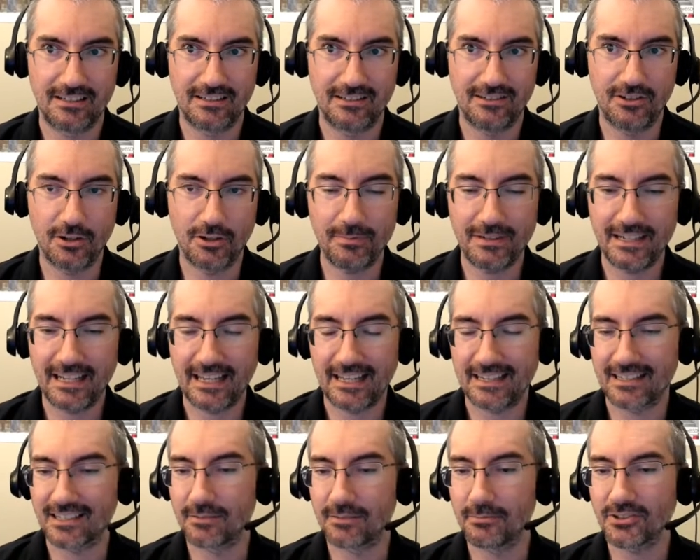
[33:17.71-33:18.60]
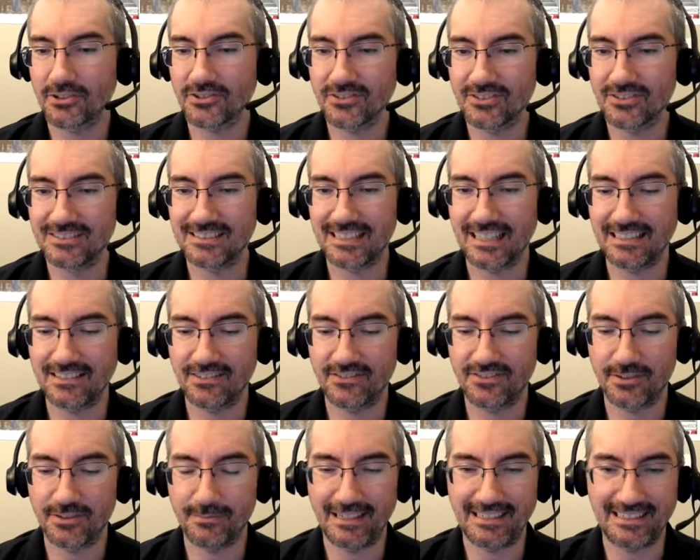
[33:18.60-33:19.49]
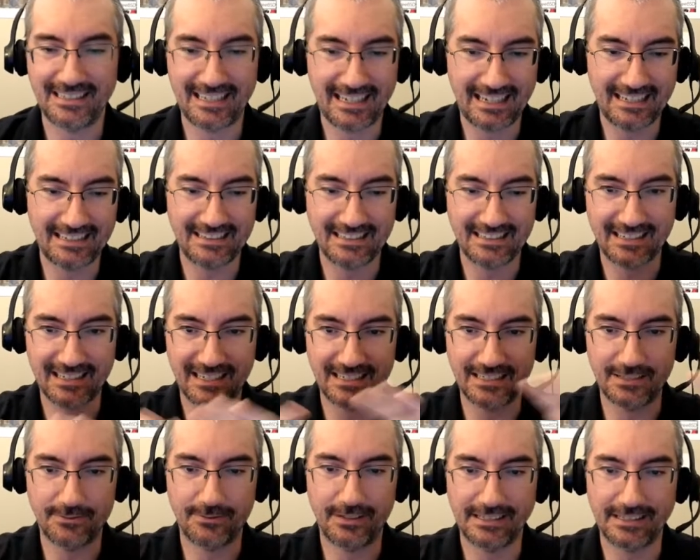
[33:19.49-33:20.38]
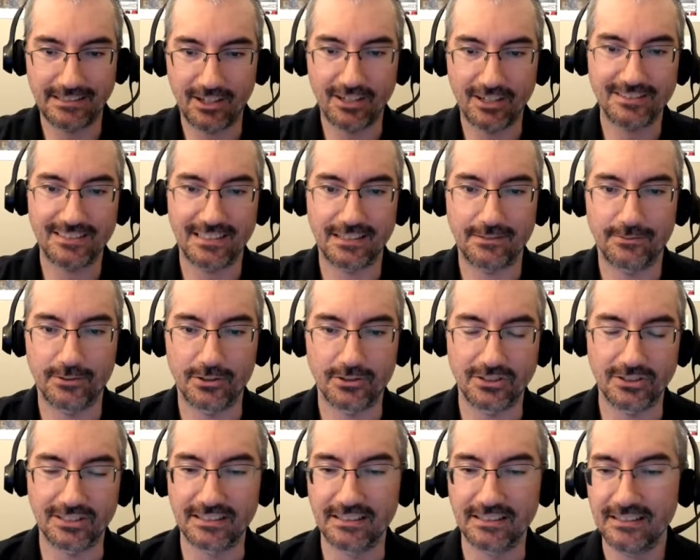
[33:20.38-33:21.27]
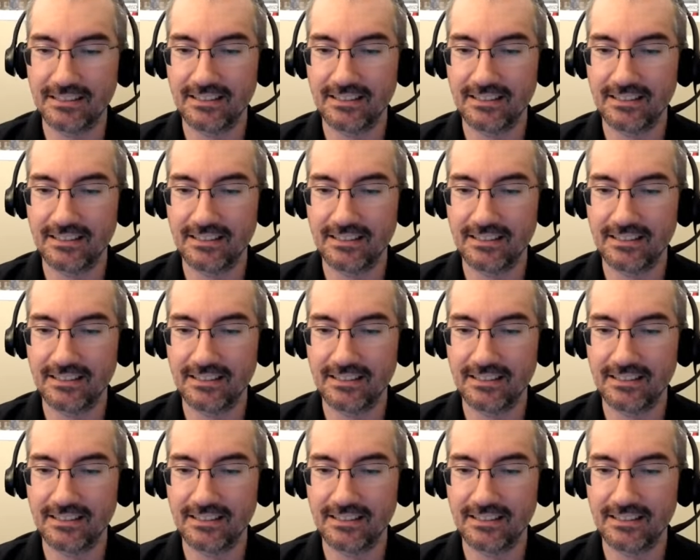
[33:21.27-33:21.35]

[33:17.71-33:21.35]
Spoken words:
nobody had a commercial incentive to maintain the kind of agnostic version.